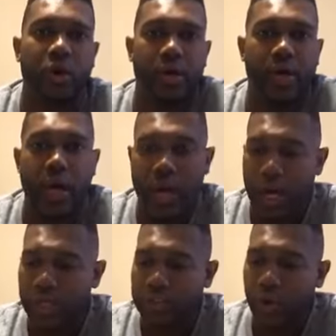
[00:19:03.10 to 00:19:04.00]
Lord
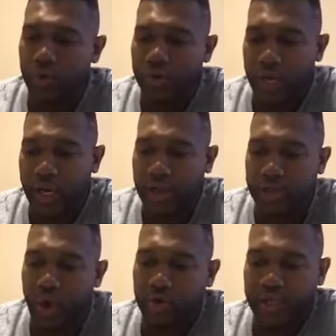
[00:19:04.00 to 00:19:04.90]
uh, told uh,
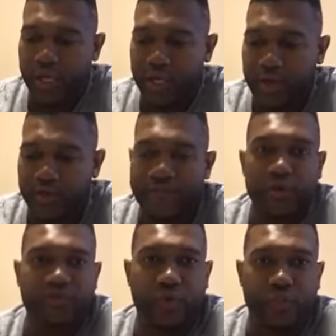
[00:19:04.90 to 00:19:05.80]
told Gideon in
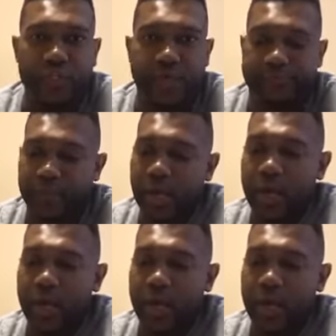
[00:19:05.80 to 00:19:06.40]
verse fourteen.